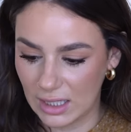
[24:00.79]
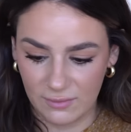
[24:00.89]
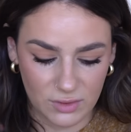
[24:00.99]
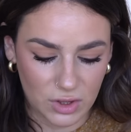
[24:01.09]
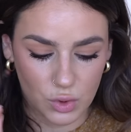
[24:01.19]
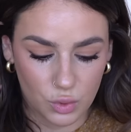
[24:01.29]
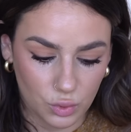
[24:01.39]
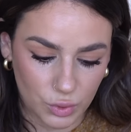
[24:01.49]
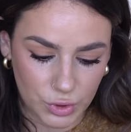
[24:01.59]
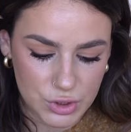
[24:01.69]
Even the
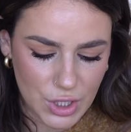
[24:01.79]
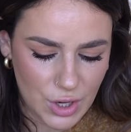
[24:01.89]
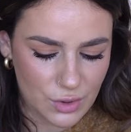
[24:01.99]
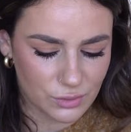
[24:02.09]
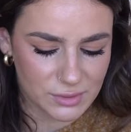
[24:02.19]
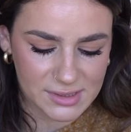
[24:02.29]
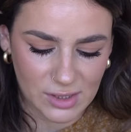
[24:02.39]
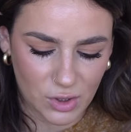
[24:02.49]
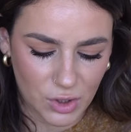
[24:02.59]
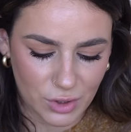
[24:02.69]
cooler tones
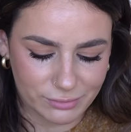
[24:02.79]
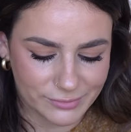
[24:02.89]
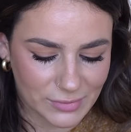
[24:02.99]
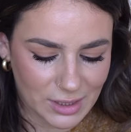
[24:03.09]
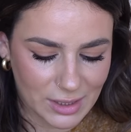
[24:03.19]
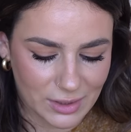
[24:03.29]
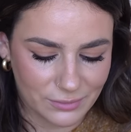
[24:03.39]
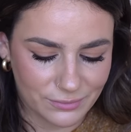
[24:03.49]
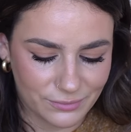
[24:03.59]
are, you know,